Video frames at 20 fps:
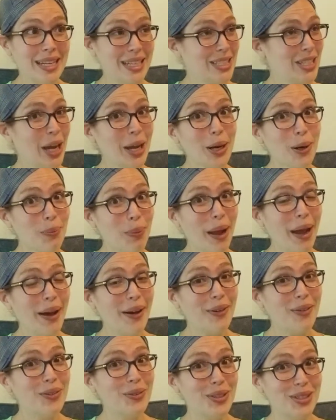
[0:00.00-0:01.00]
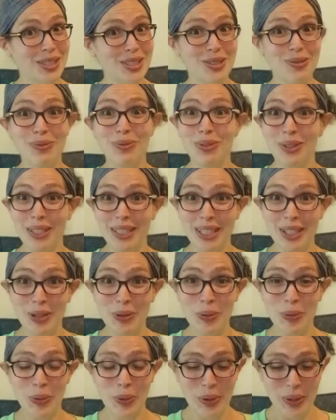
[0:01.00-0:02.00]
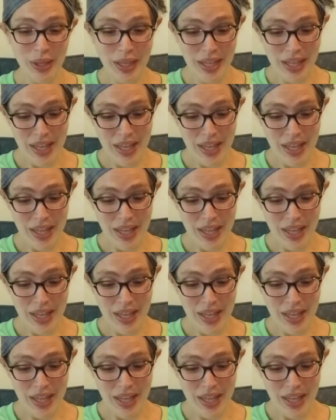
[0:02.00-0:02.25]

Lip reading: entire pound, which is really cool